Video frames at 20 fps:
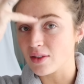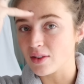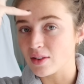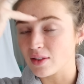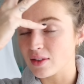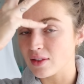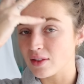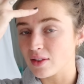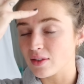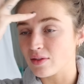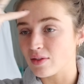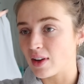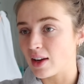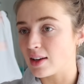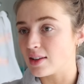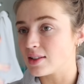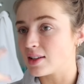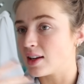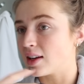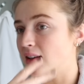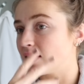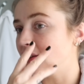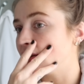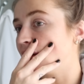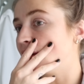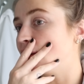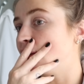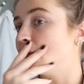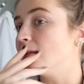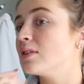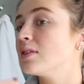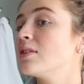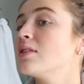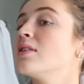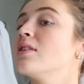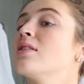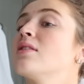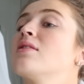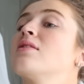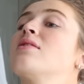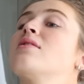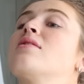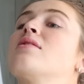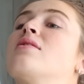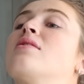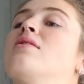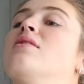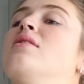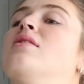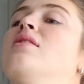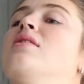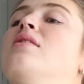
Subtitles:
the fake tan, and it's